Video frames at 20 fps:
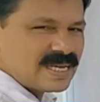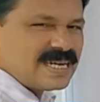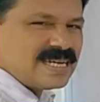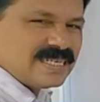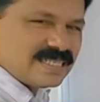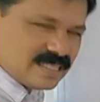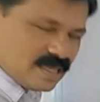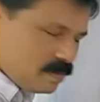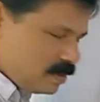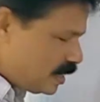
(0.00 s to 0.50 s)

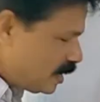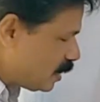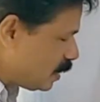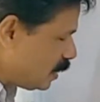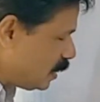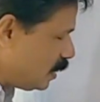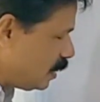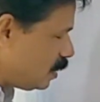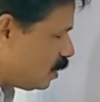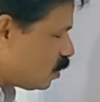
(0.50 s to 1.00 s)

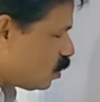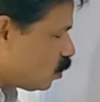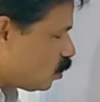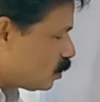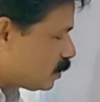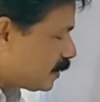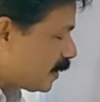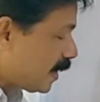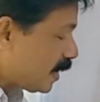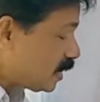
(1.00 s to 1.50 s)
Similarly,
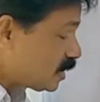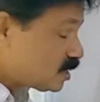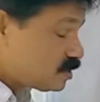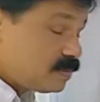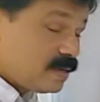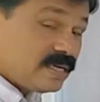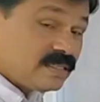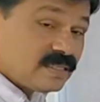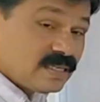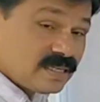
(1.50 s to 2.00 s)
tax
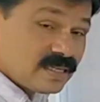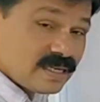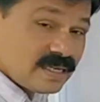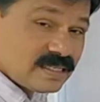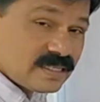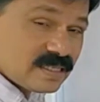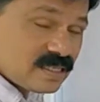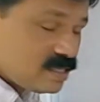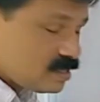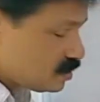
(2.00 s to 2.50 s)
base
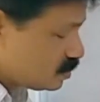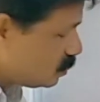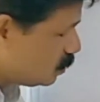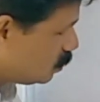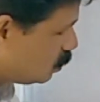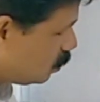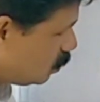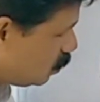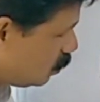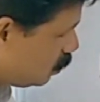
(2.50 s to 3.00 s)
increases
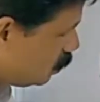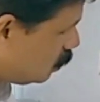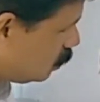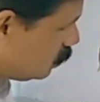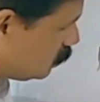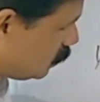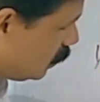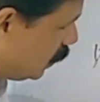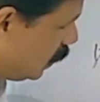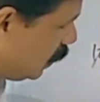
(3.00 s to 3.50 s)

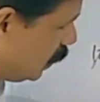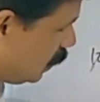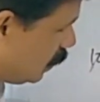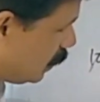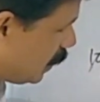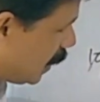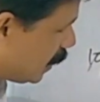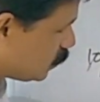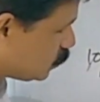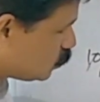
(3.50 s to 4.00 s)
3
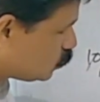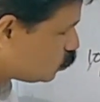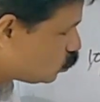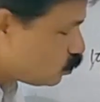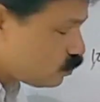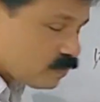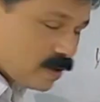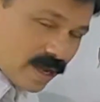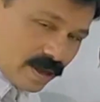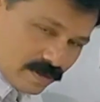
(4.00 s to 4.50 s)
lakhs to
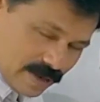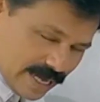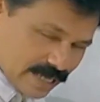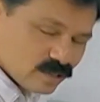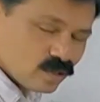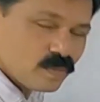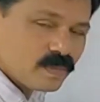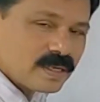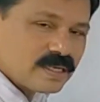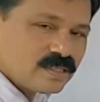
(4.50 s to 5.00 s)
5
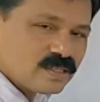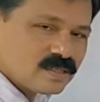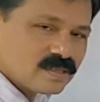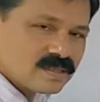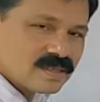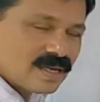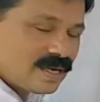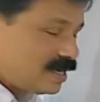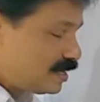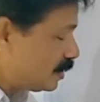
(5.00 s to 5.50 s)
lakhs rupees.
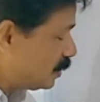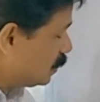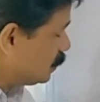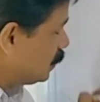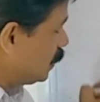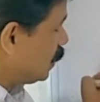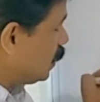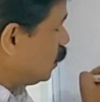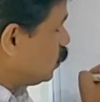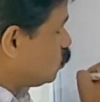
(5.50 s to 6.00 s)

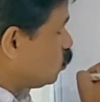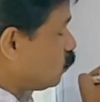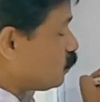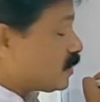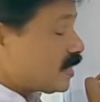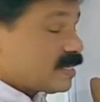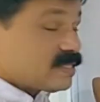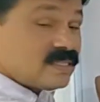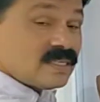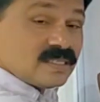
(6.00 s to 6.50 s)
The rate of
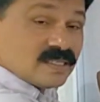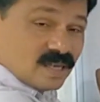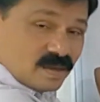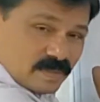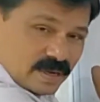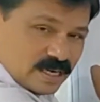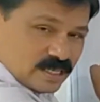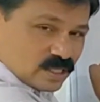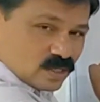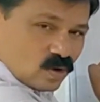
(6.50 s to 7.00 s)
taxation
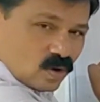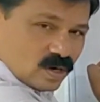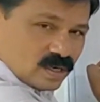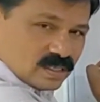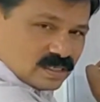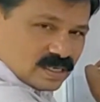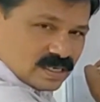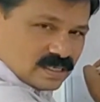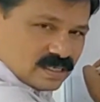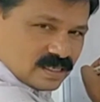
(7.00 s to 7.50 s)
remains
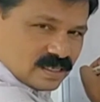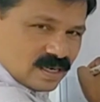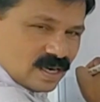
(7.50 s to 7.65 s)
constant.